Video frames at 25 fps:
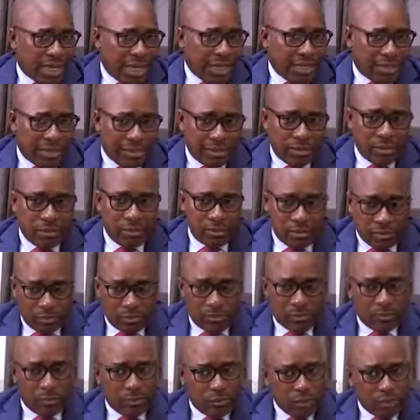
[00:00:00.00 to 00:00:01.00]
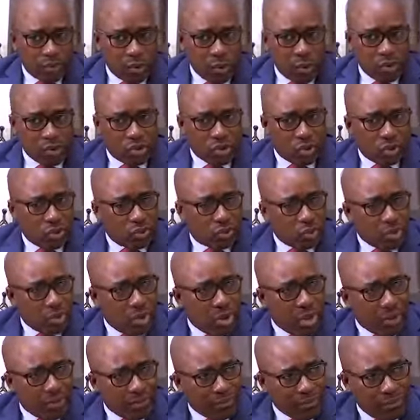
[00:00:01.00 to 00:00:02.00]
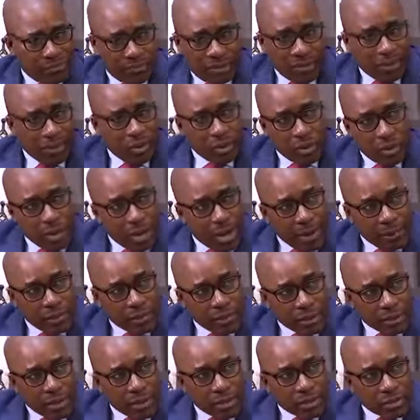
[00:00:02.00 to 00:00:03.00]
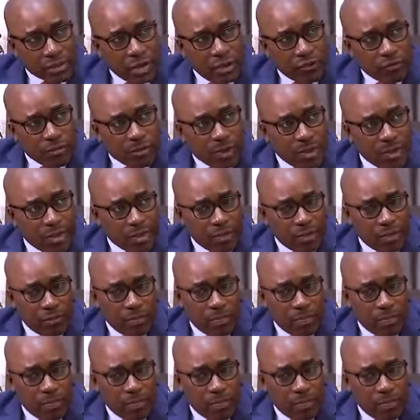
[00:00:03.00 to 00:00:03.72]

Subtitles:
that those also who have taken up arms against government